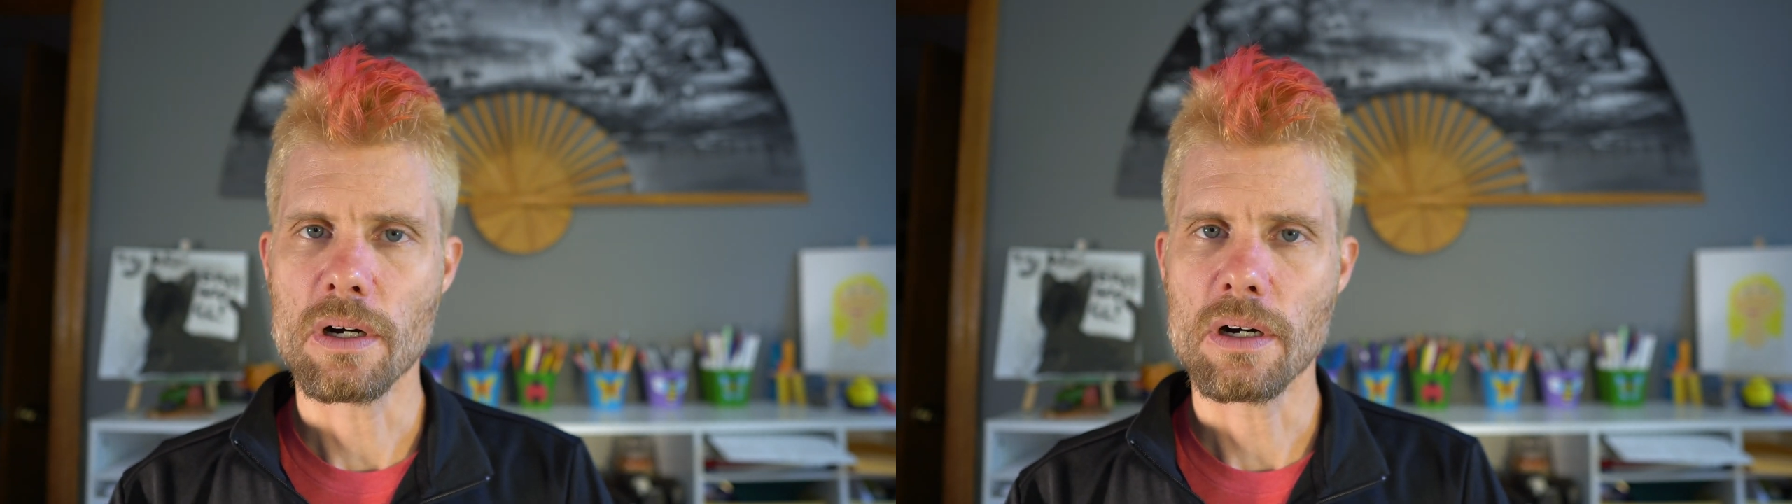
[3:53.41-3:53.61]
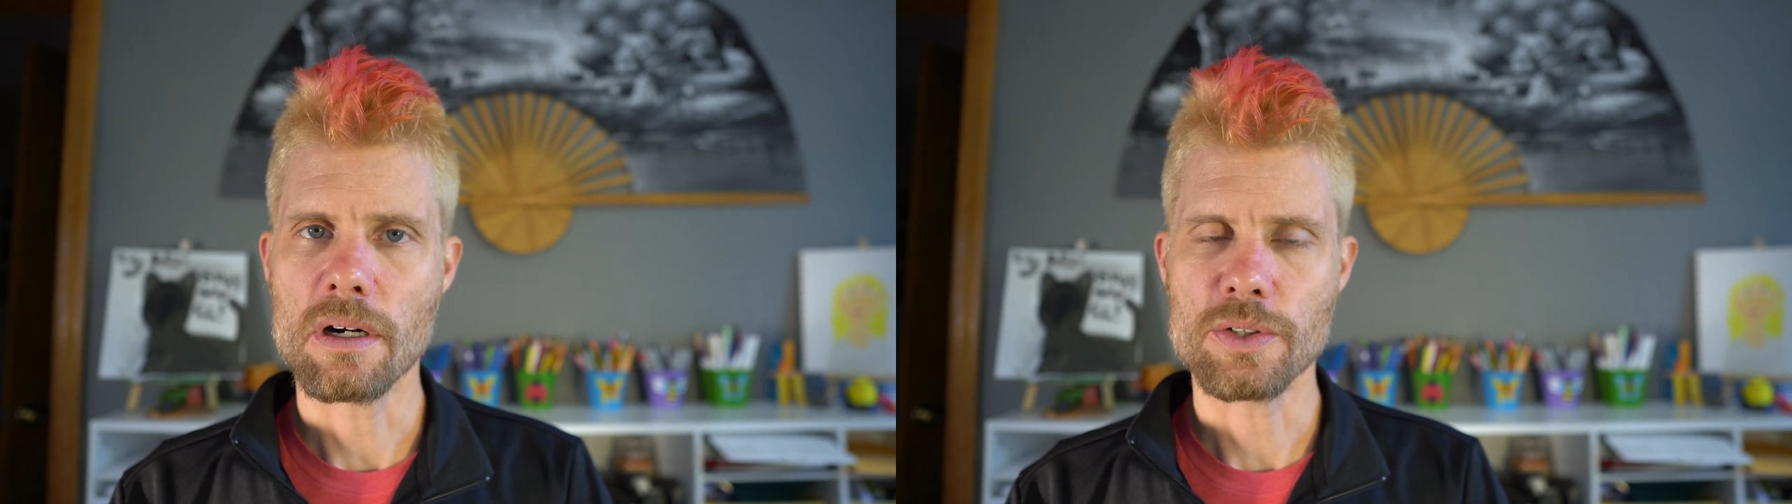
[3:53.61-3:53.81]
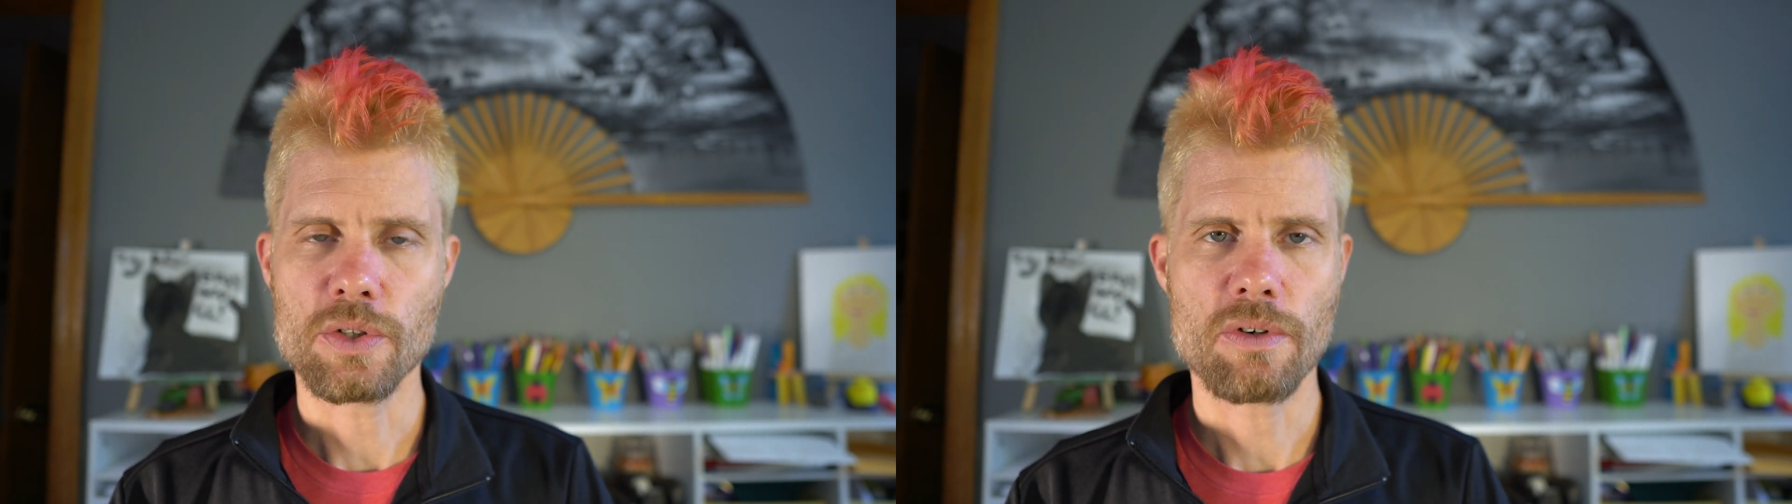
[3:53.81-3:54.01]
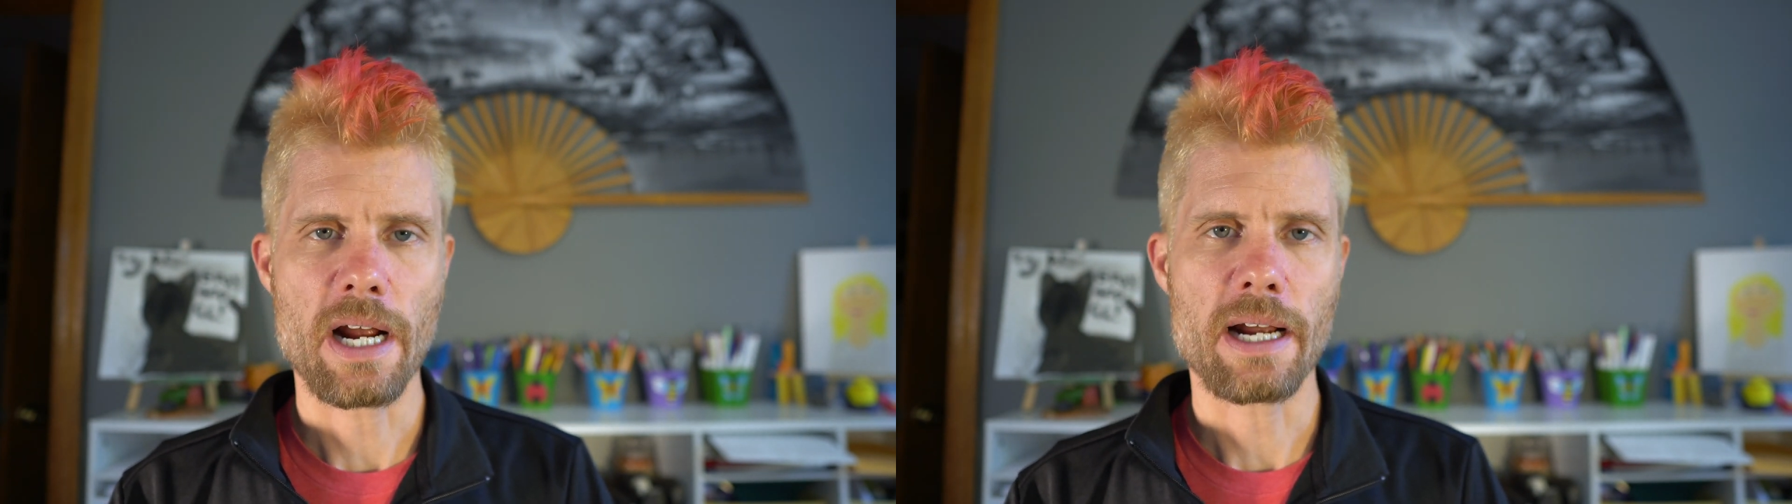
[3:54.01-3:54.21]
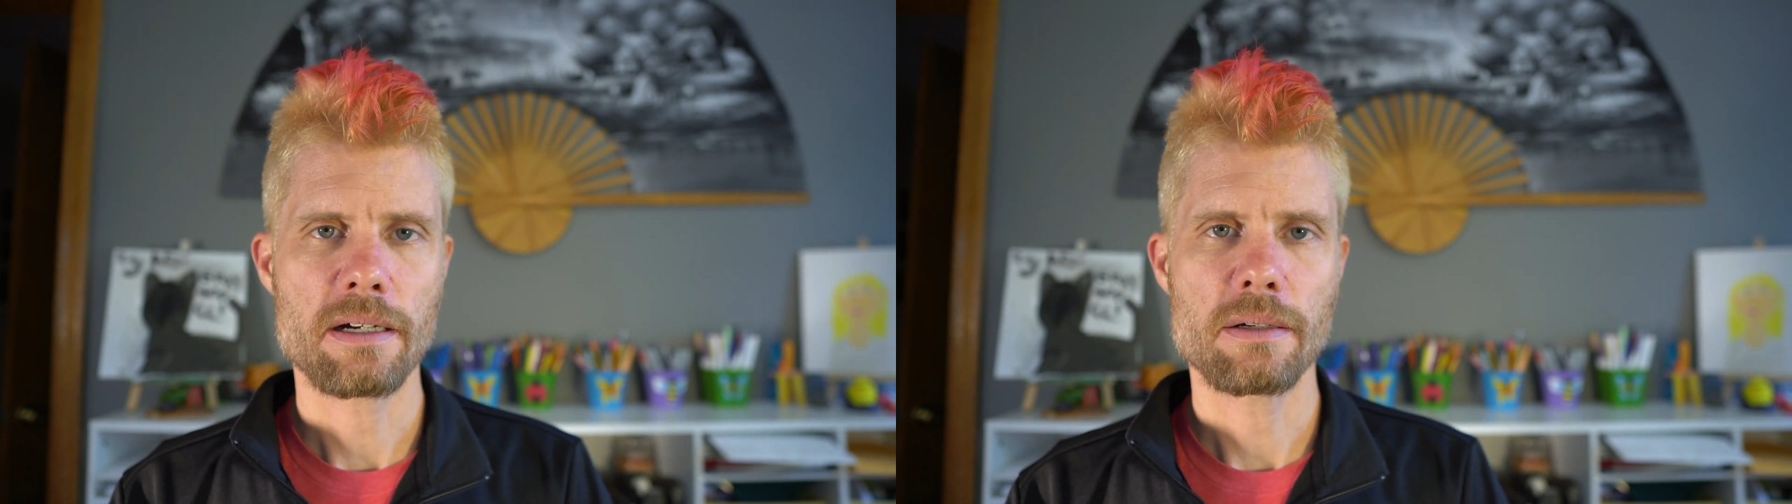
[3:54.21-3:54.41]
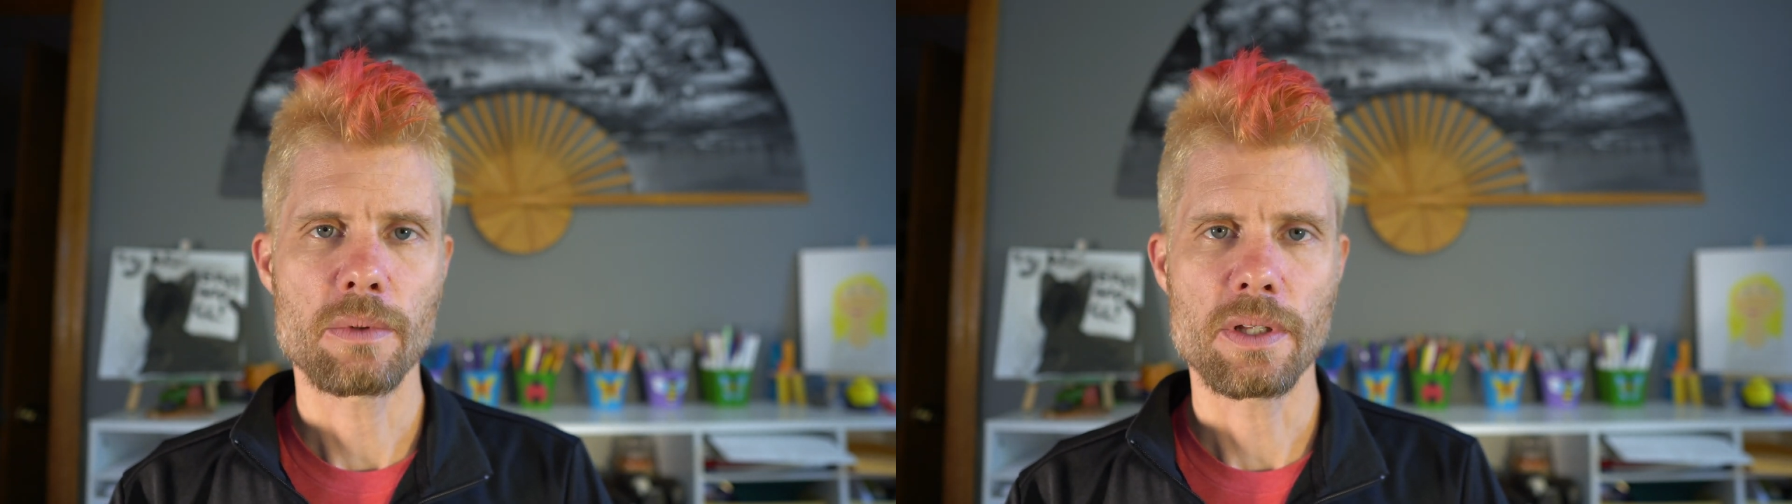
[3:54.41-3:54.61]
are on track